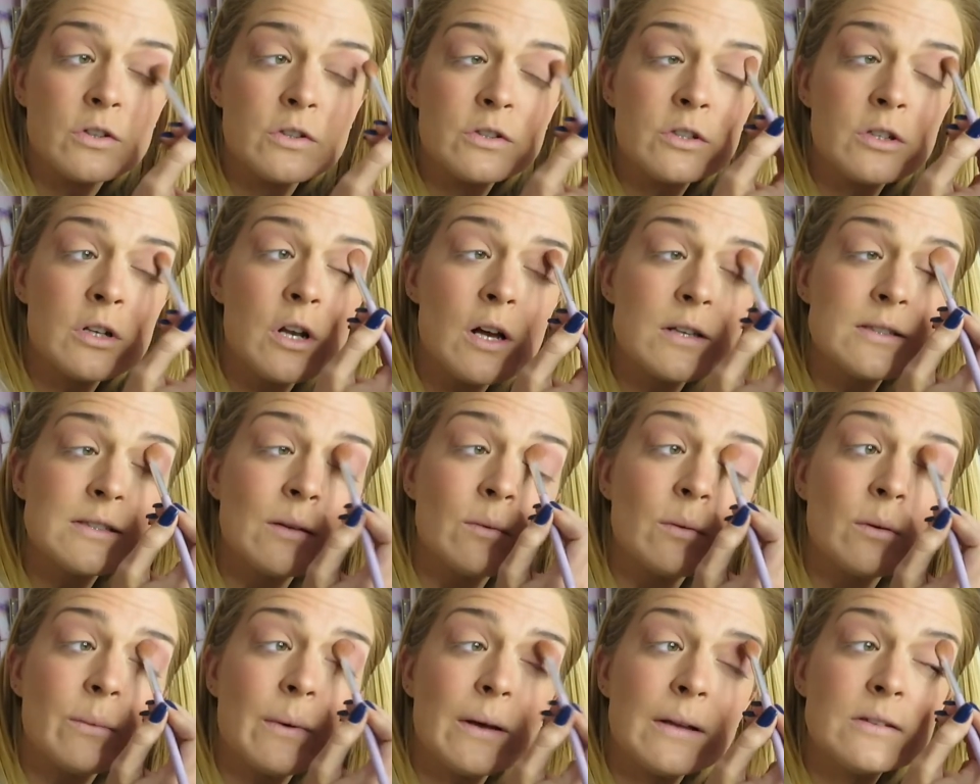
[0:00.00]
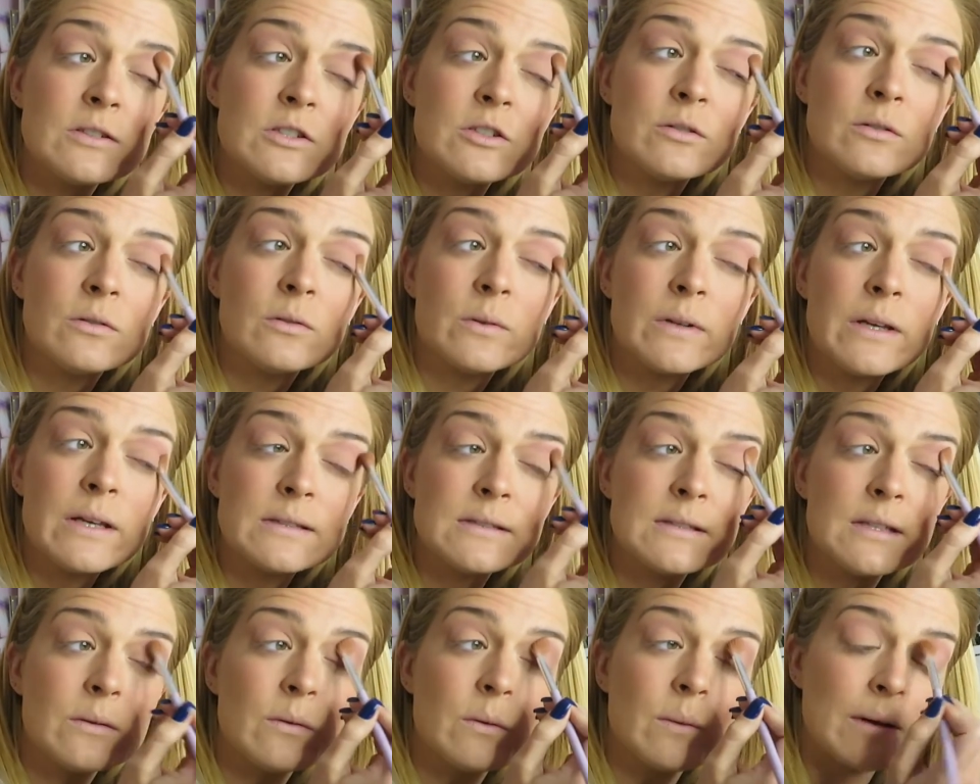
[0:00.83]
So last night we went to, or
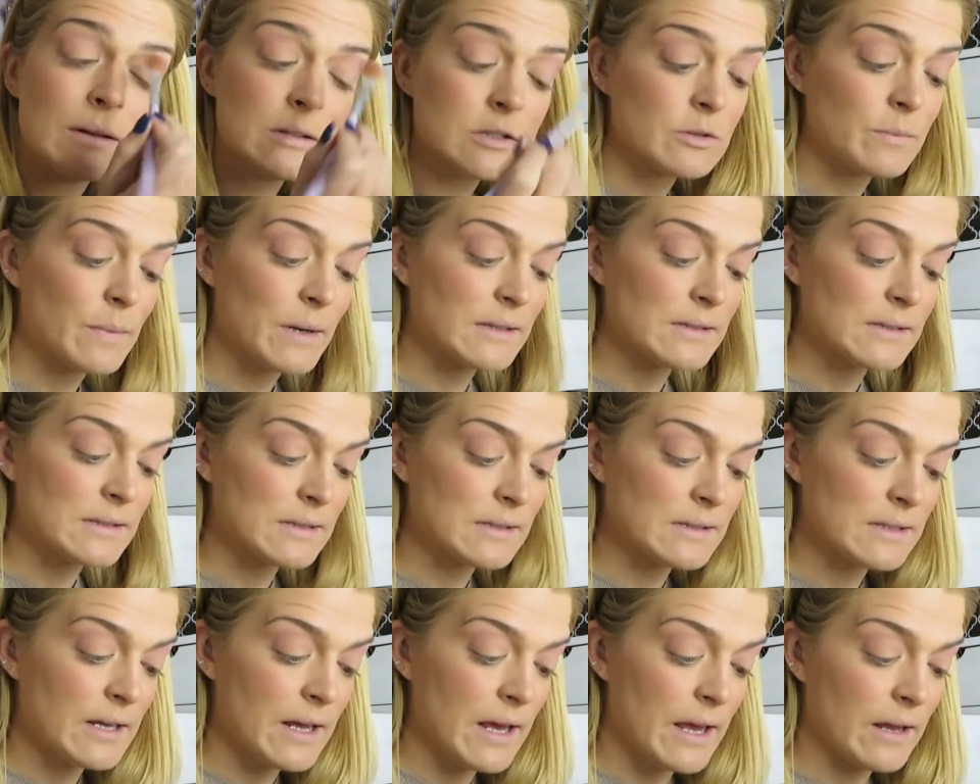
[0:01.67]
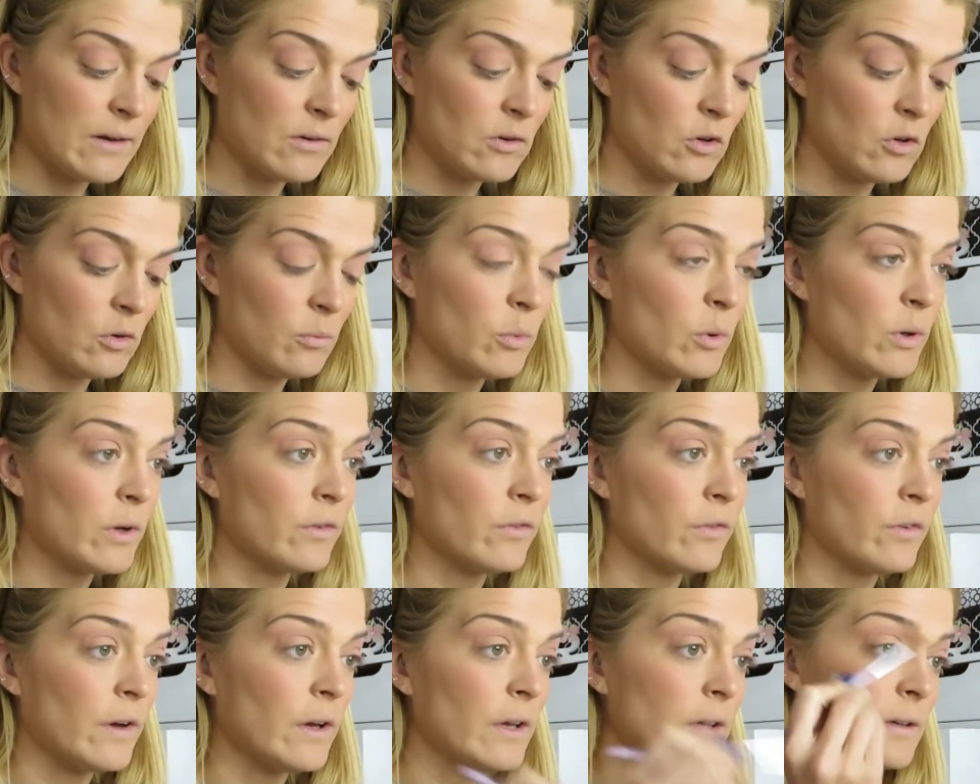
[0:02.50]
yesterday we went to my sister and her
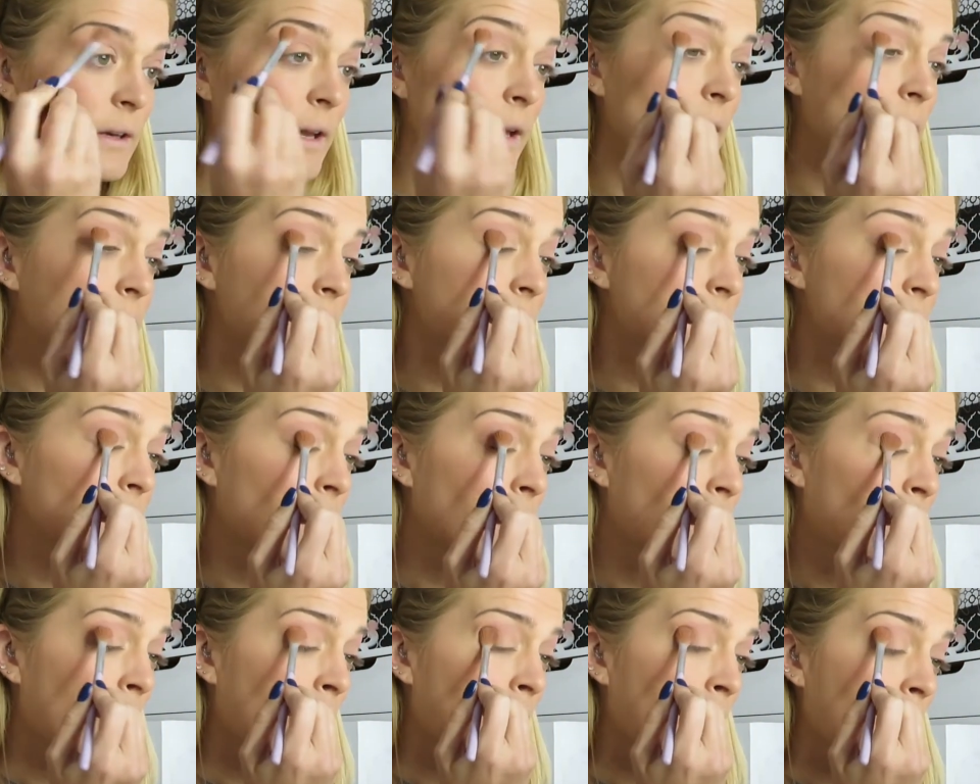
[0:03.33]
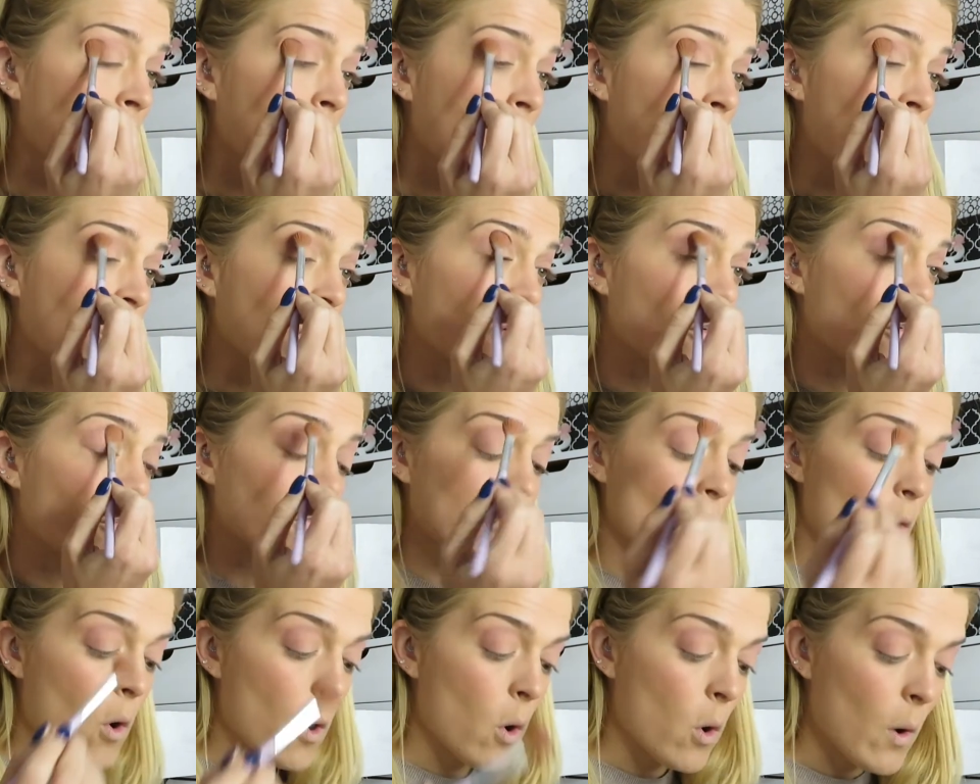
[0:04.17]
boyfriend Nate
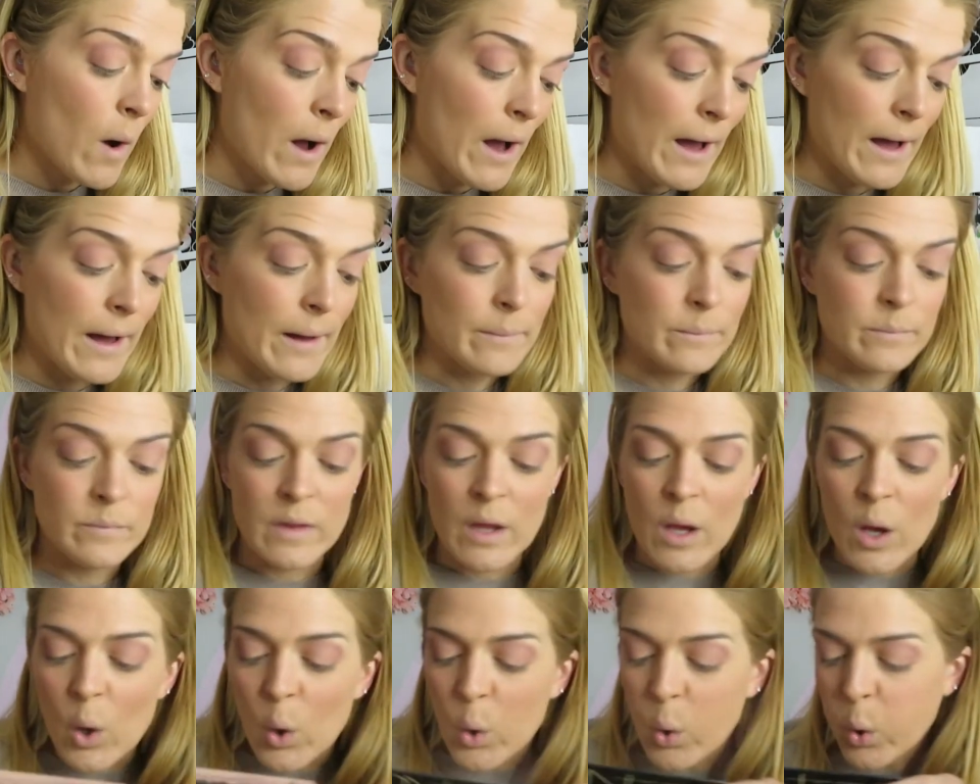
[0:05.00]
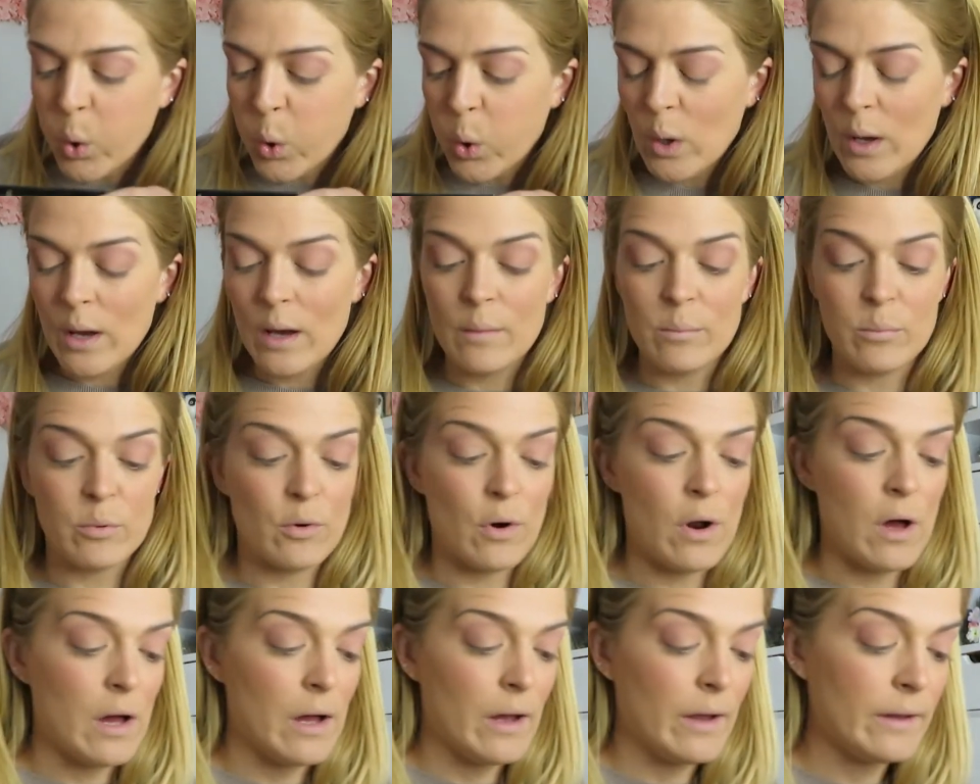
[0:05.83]
for a
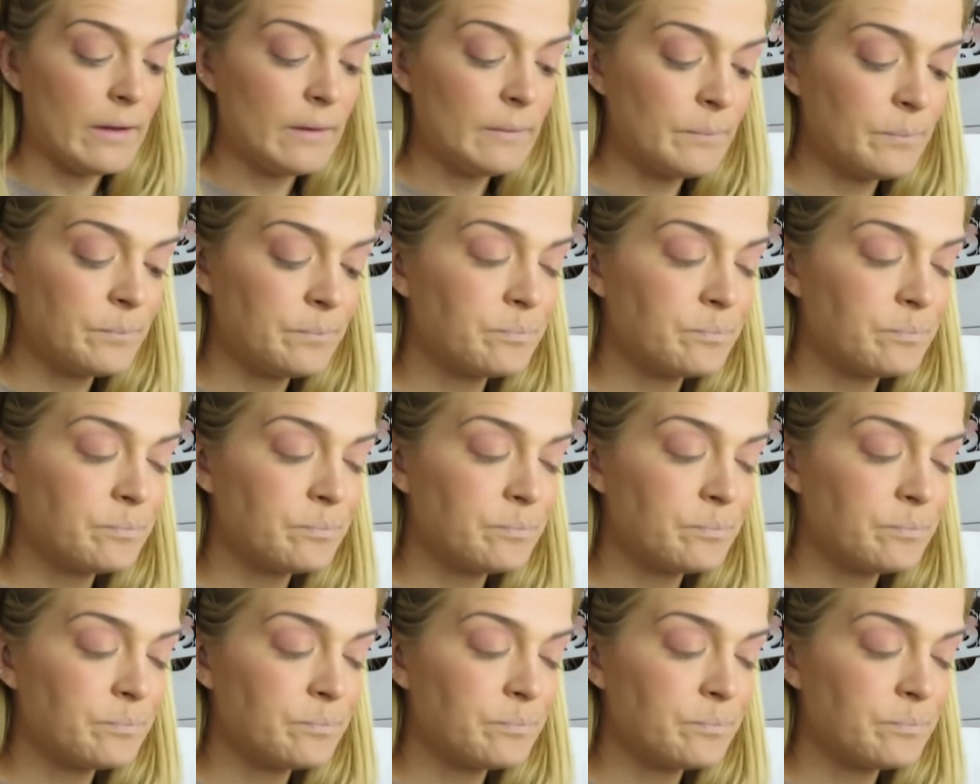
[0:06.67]
braai,